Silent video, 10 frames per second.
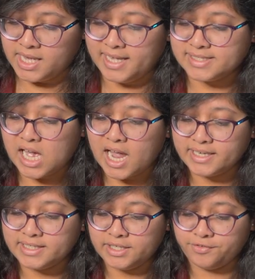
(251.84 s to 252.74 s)
It's
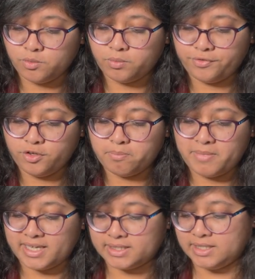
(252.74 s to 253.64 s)
ideal if you
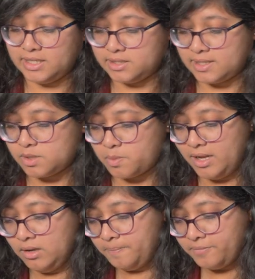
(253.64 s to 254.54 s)
mix these as
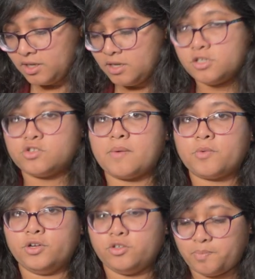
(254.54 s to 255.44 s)
well. So
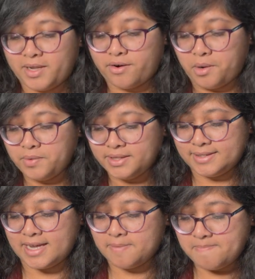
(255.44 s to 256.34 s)
I'm going to play around with
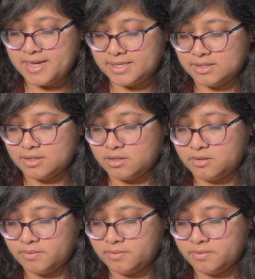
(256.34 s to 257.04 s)
it and mix the